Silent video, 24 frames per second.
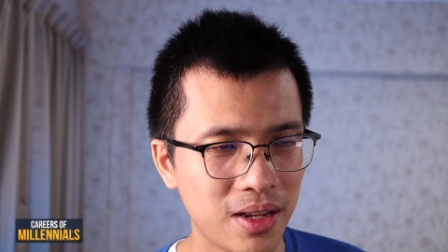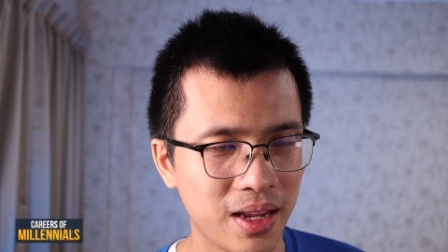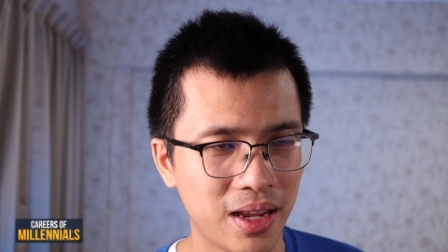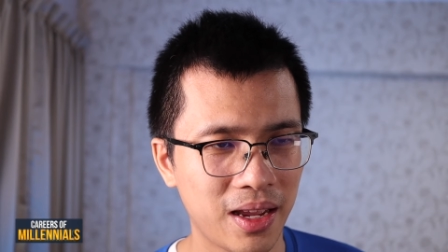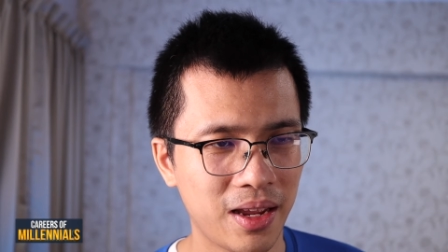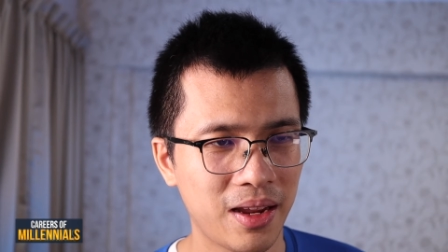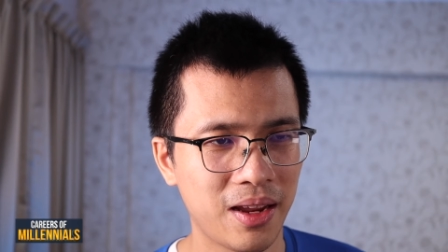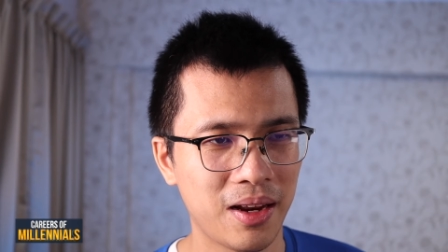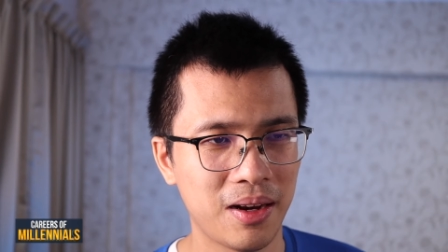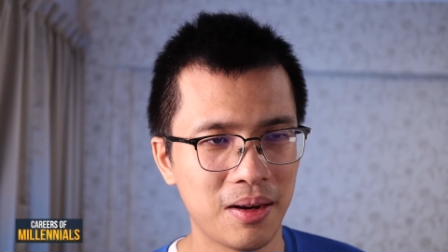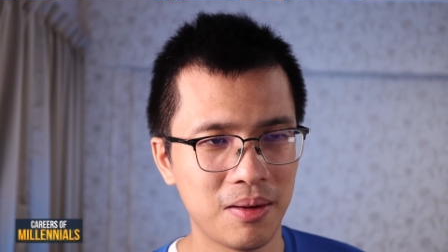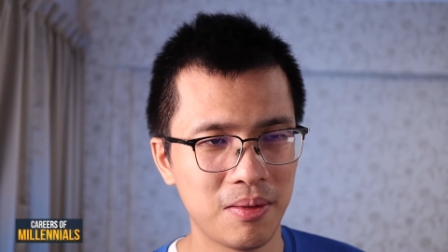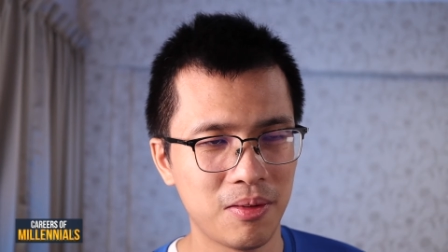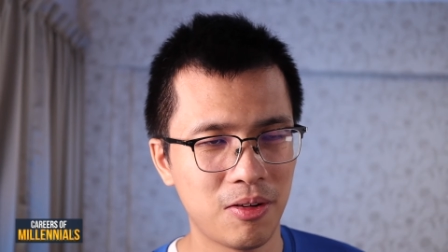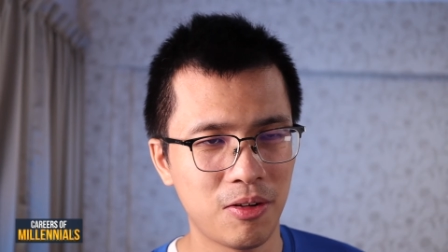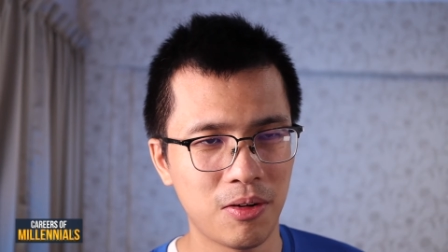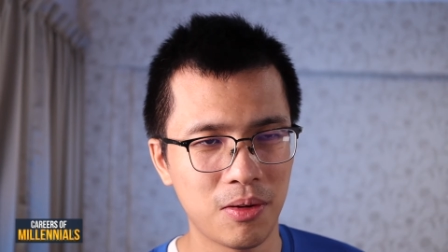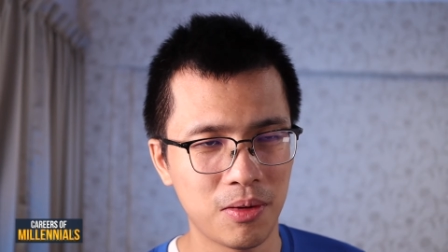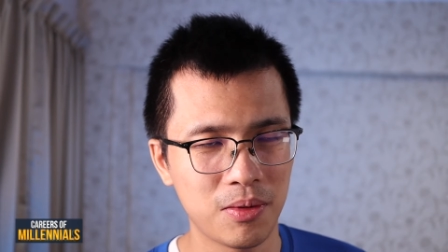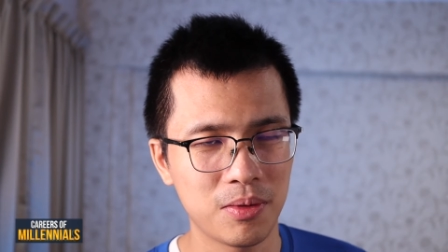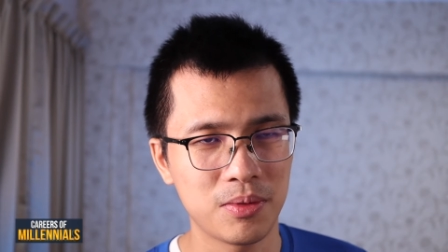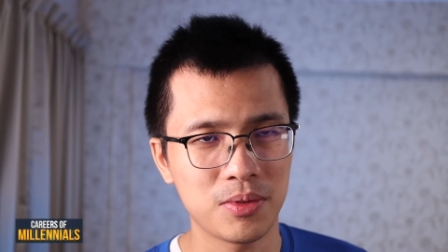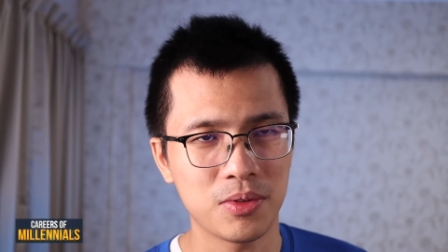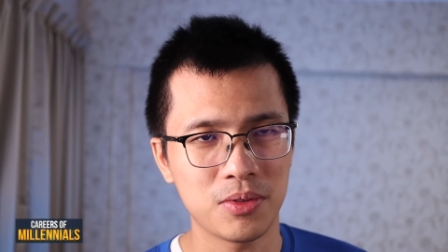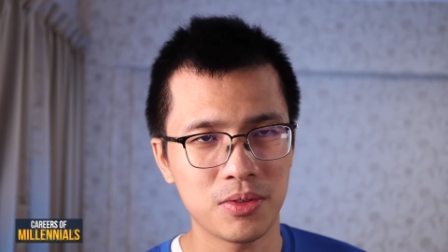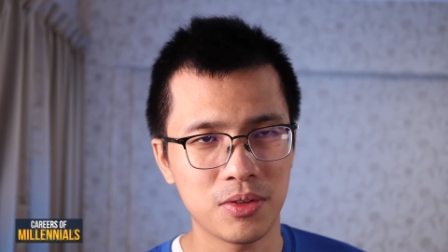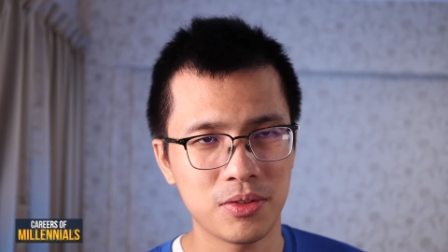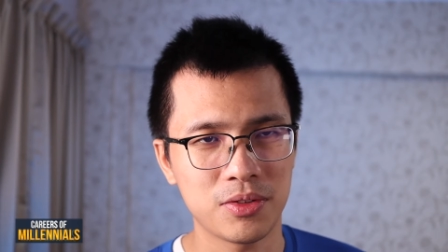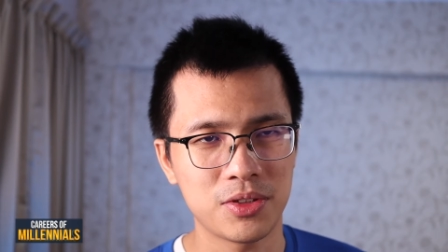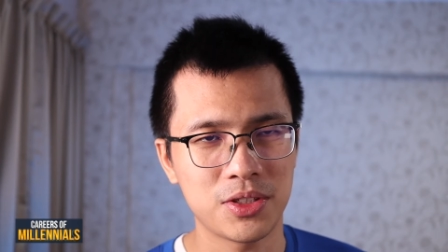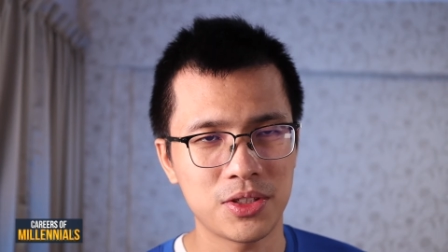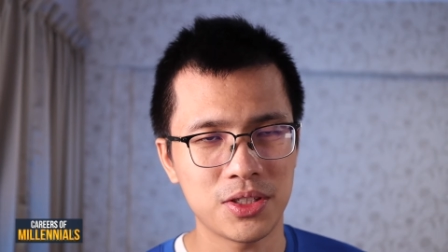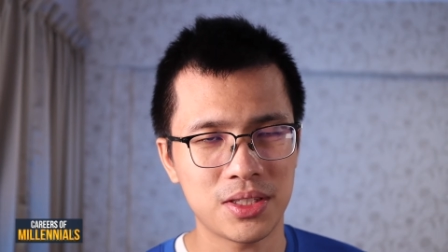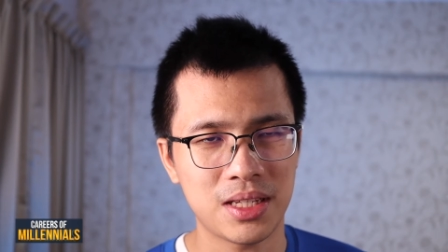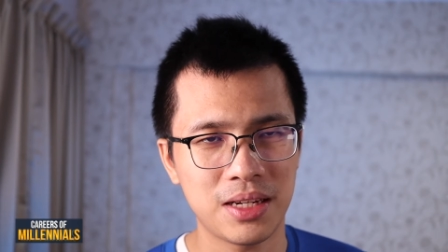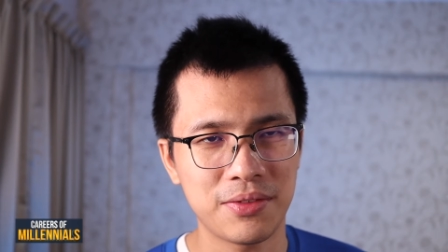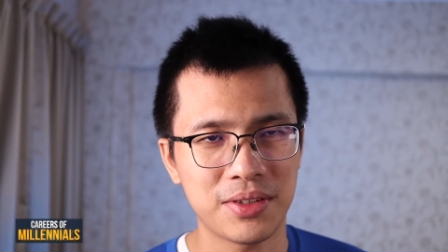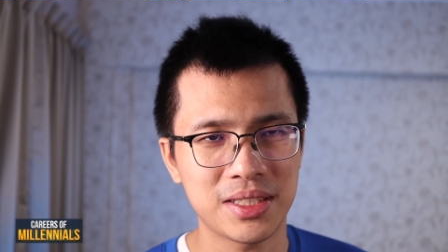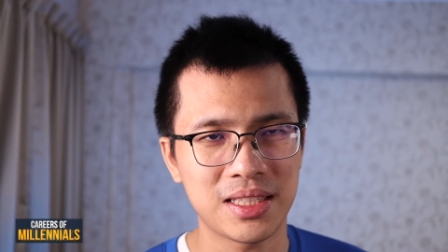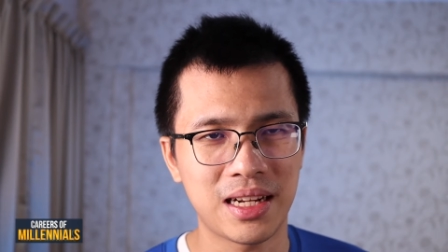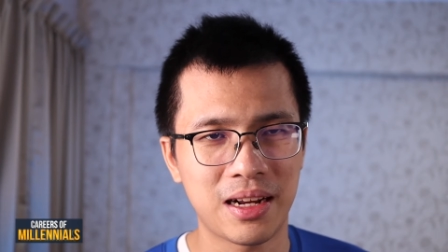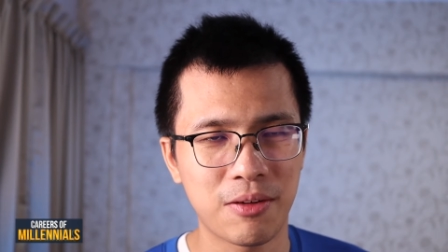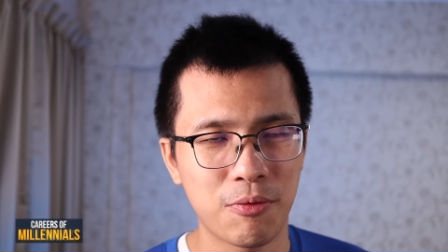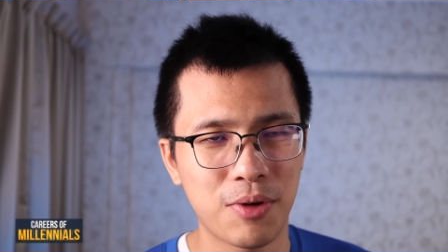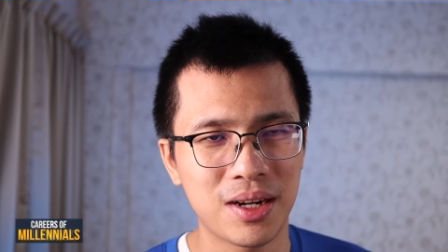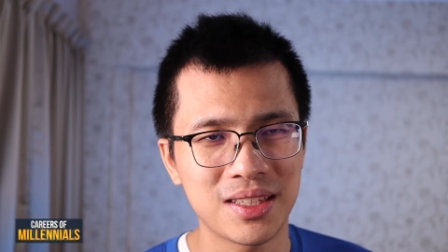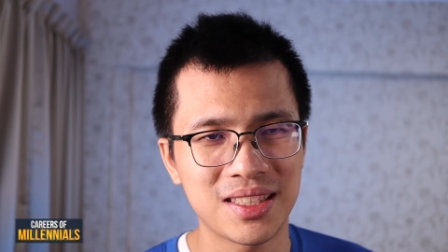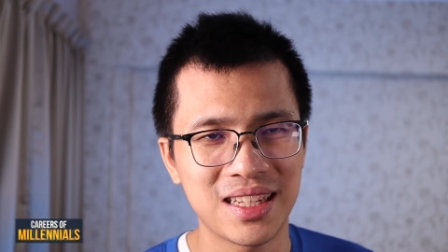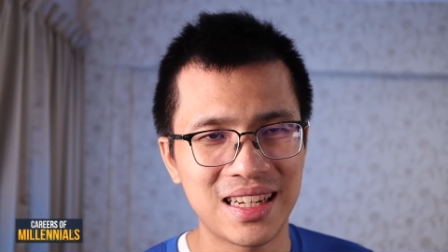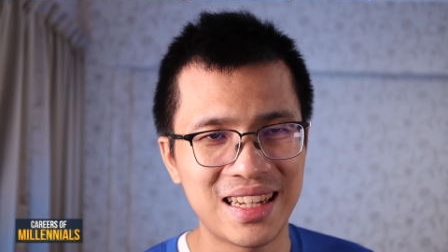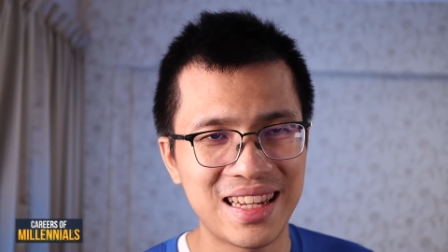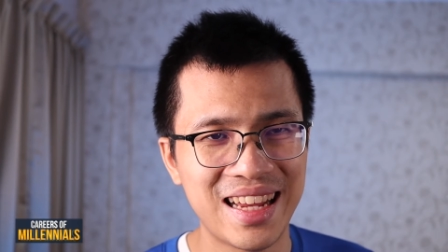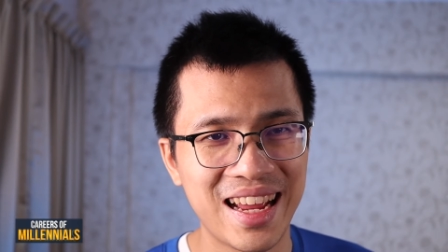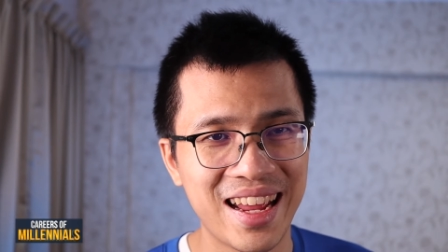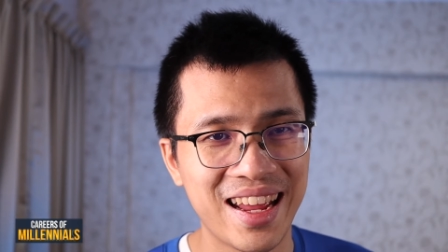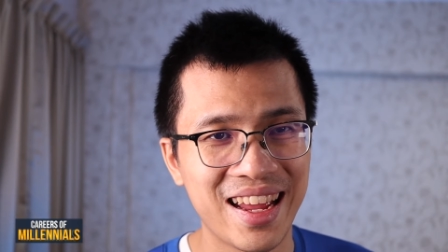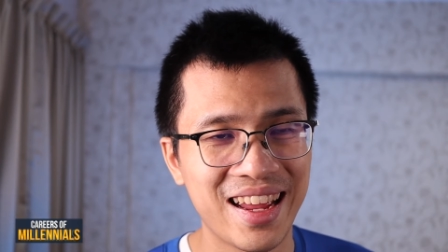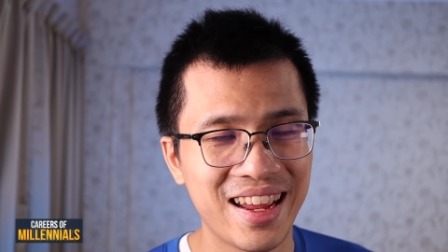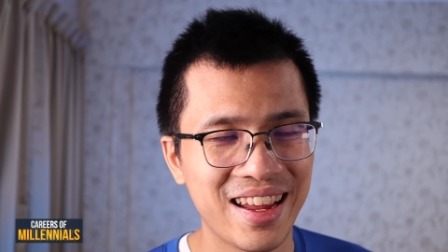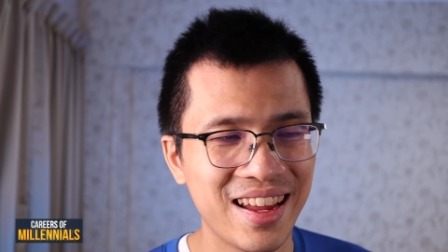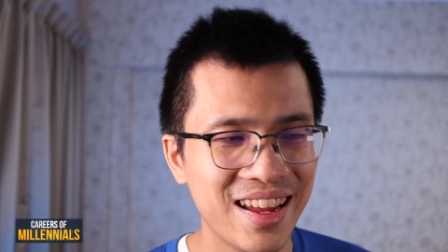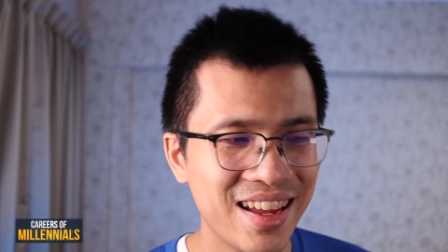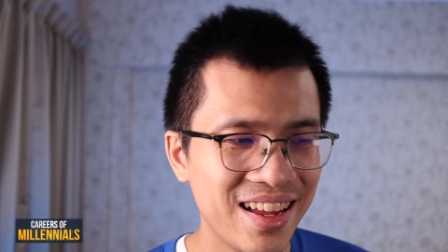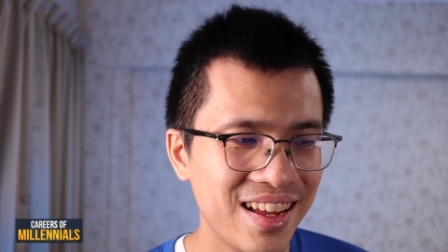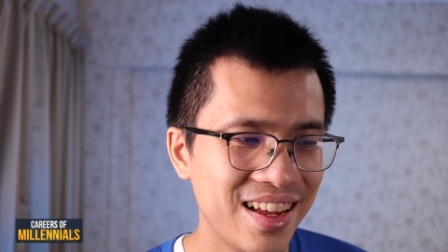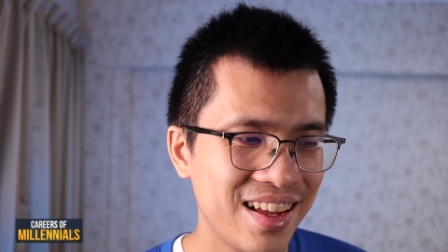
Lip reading: And or just give us like what is a day